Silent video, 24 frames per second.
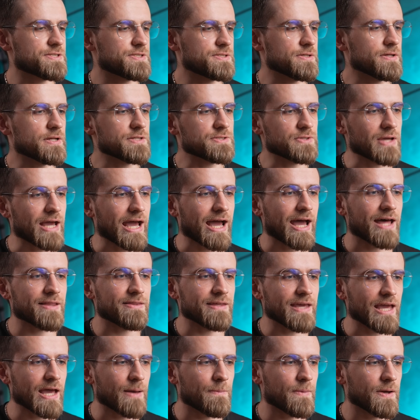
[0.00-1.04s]
soon as you add
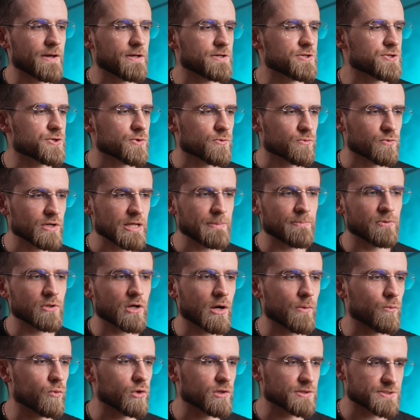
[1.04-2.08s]
the image,
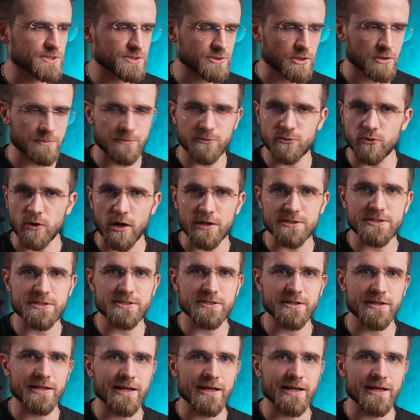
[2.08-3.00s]
Reblum will start processing